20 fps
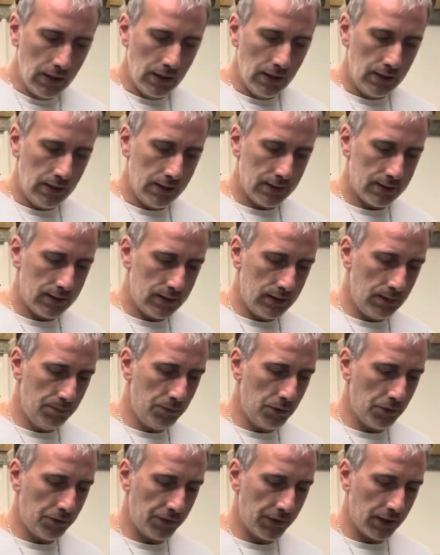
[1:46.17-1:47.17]
Let's dip
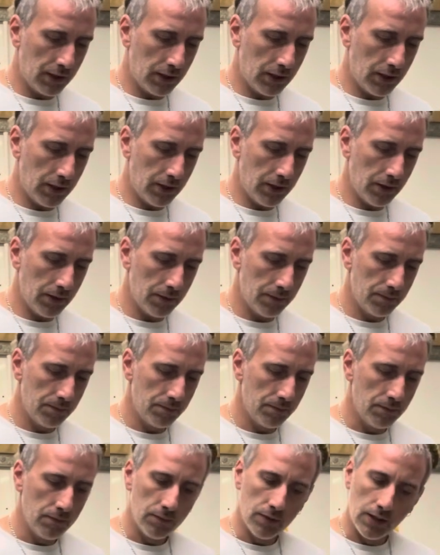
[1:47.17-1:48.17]
the finger.
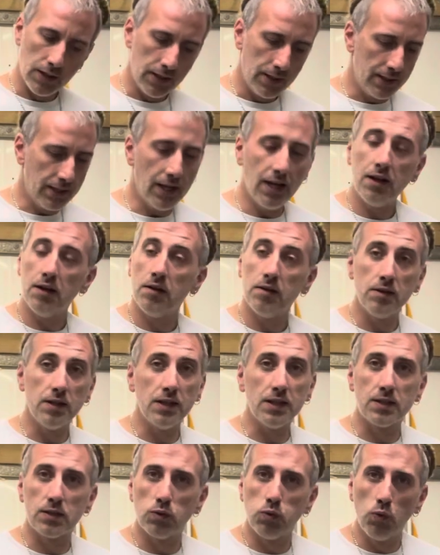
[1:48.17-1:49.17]
Yeah,
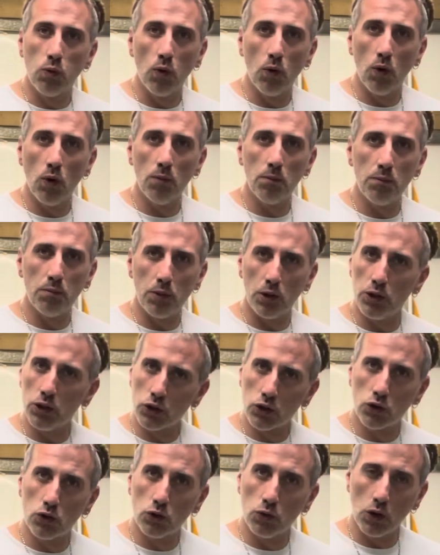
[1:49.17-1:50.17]
it's warm but
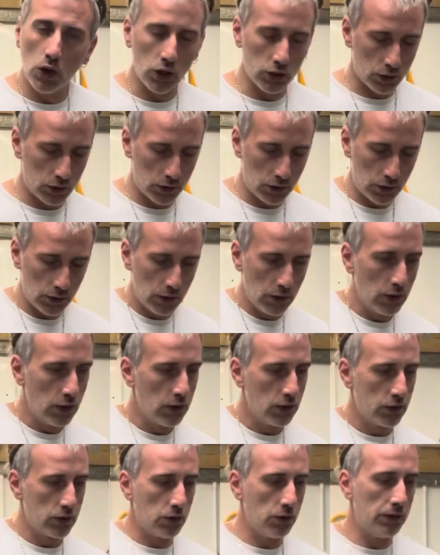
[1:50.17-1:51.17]
not too hot.
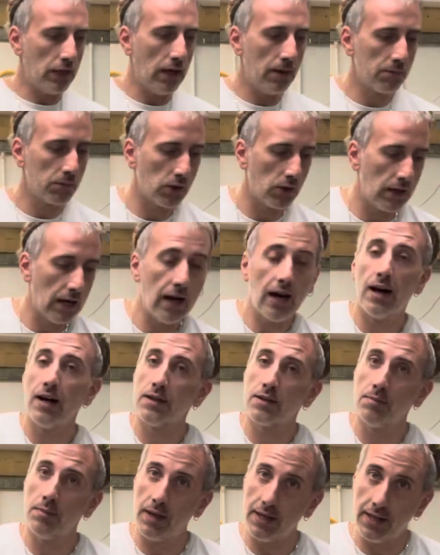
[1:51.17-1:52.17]
So now I'm gonna
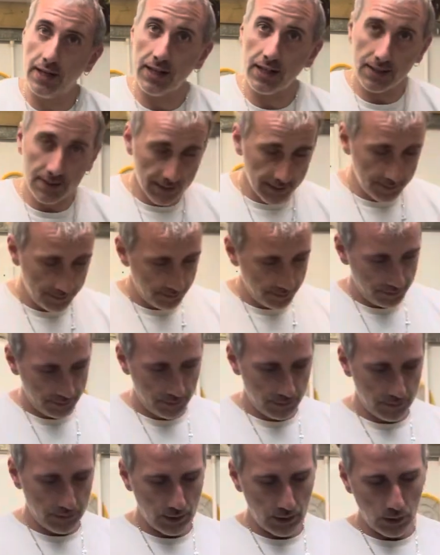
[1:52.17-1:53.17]
add my eggs,
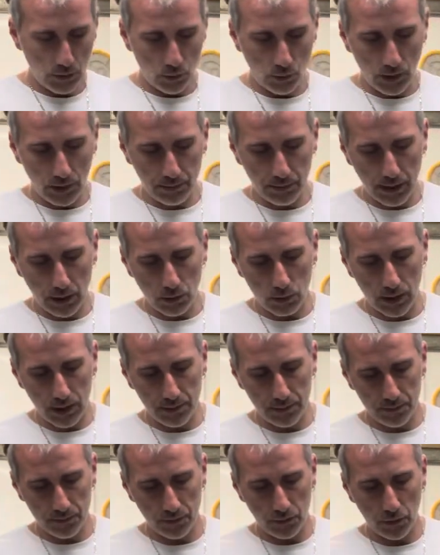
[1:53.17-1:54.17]
one by
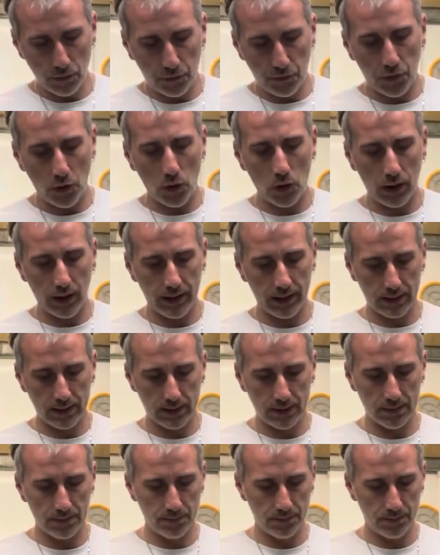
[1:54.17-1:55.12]
one, 4 eggs.